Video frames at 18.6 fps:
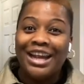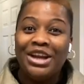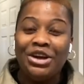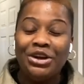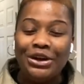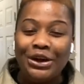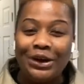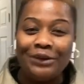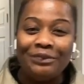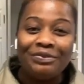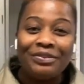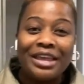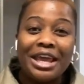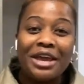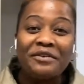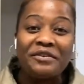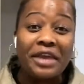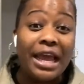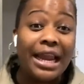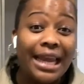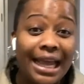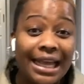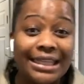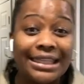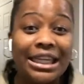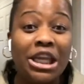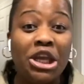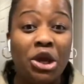You know, if you're a
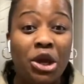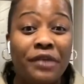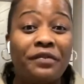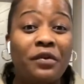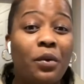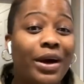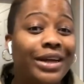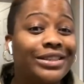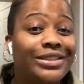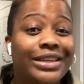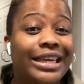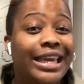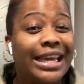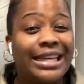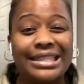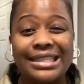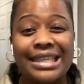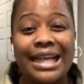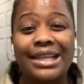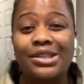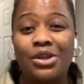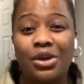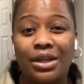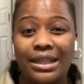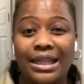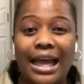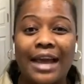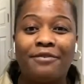lady, you even want to kickstart
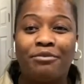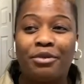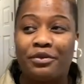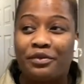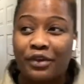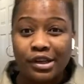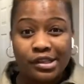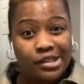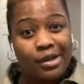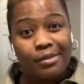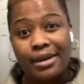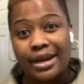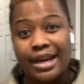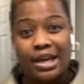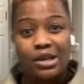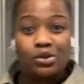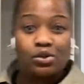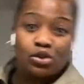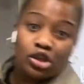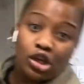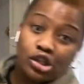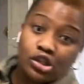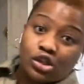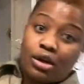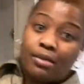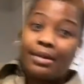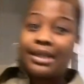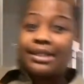your life before somebody else will
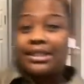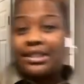just come